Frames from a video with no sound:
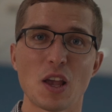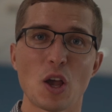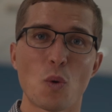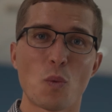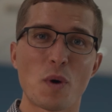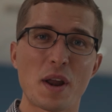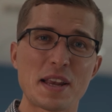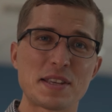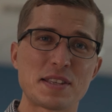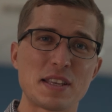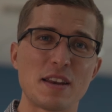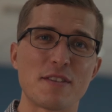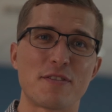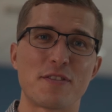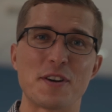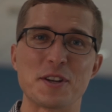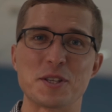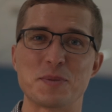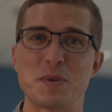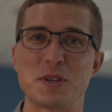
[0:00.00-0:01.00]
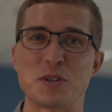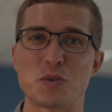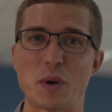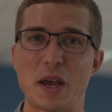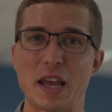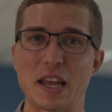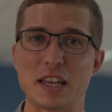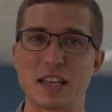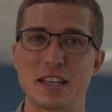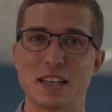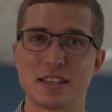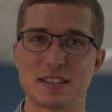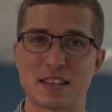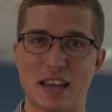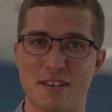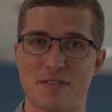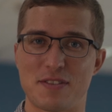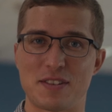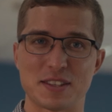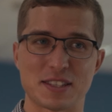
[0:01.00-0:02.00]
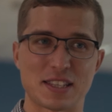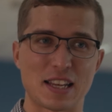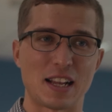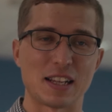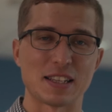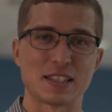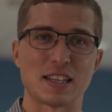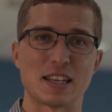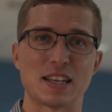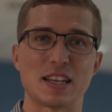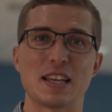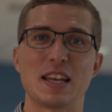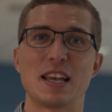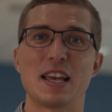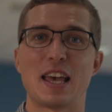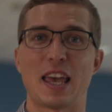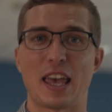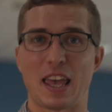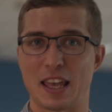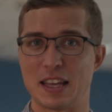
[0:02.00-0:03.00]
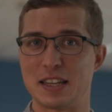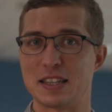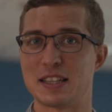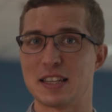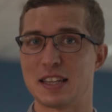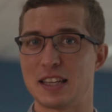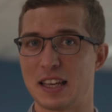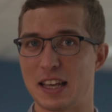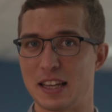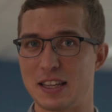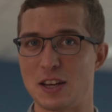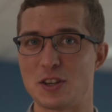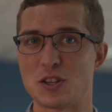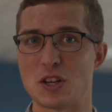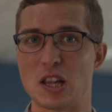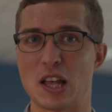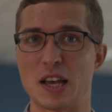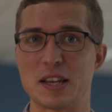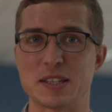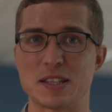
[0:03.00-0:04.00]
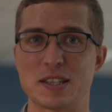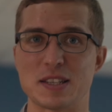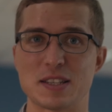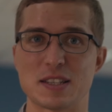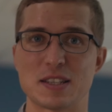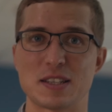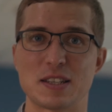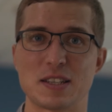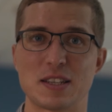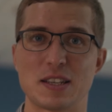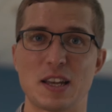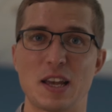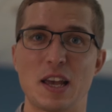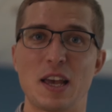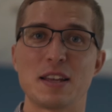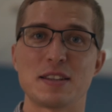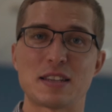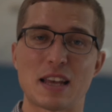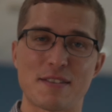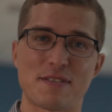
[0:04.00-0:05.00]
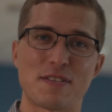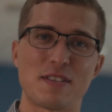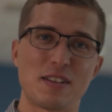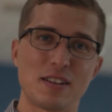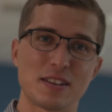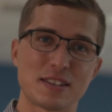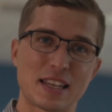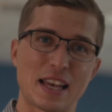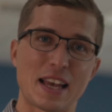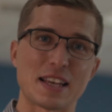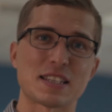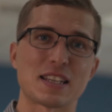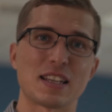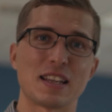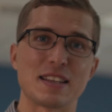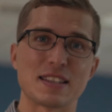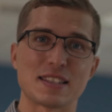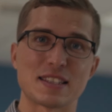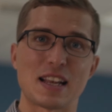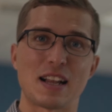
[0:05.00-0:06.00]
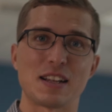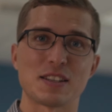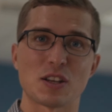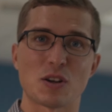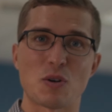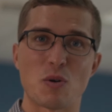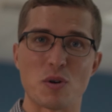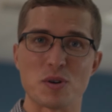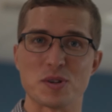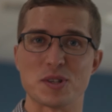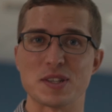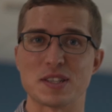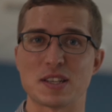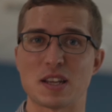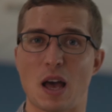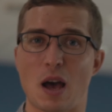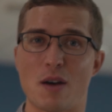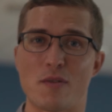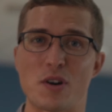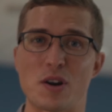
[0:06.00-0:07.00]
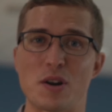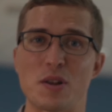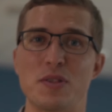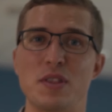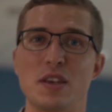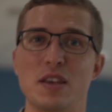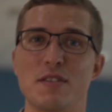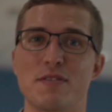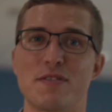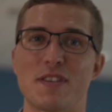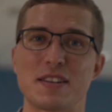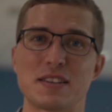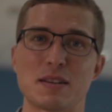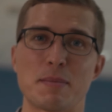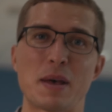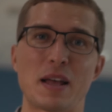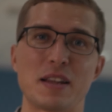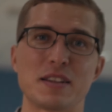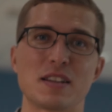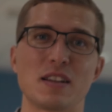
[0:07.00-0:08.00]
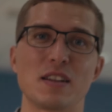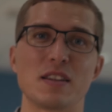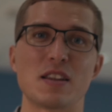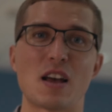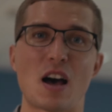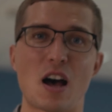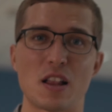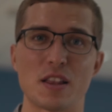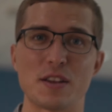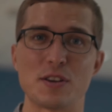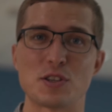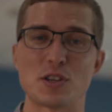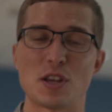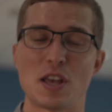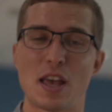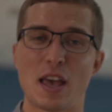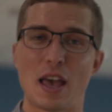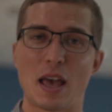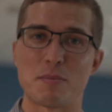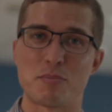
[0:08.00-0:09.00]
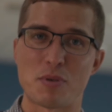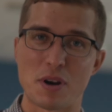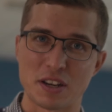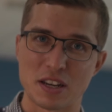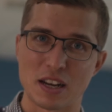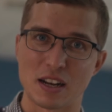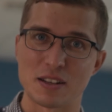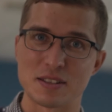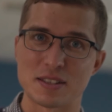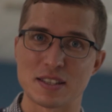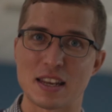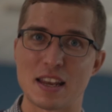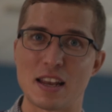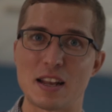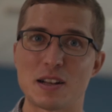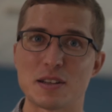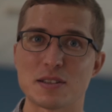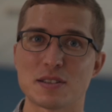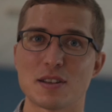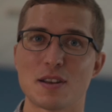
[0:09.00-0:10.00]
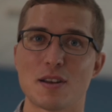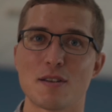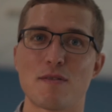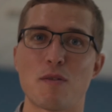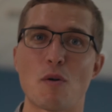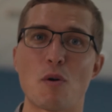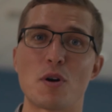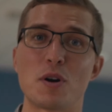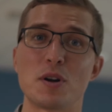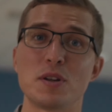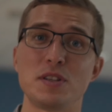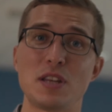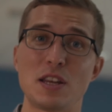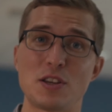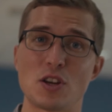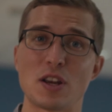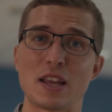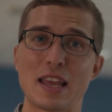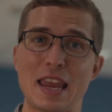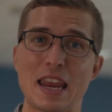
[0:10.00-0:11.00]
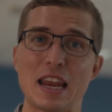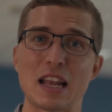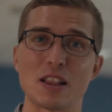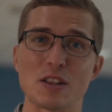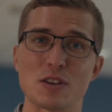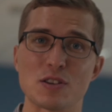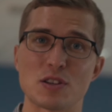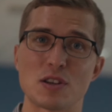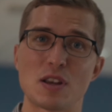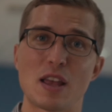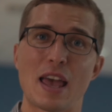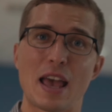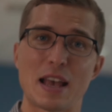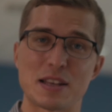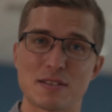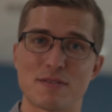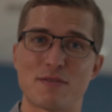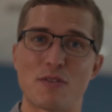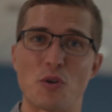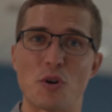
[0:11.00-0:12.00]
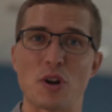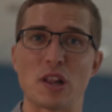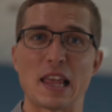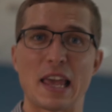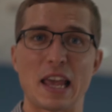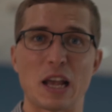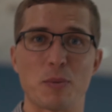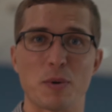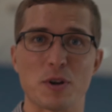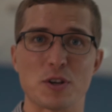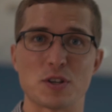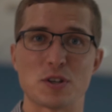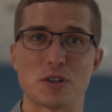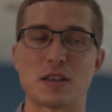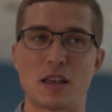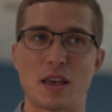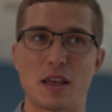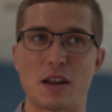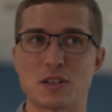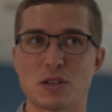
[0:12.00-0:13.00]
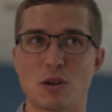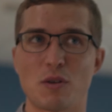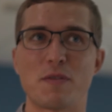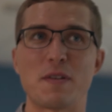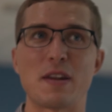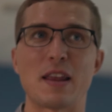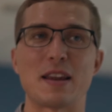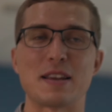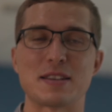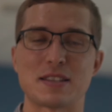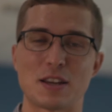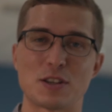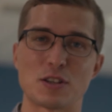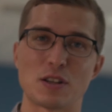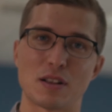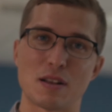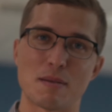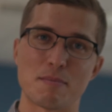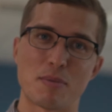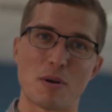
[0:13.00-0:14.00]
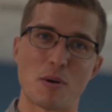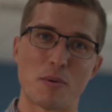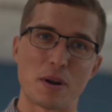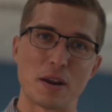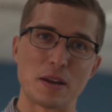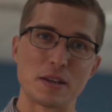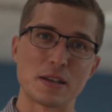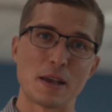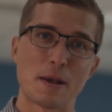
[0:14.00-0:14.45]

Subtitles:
What is the difference between TEFL, CELTA, and a teaching license? TEFL, TESOL, and CELTA courses cover the fundamental knowledge and practical skills for teaching English as a foreign language. It is often an essential component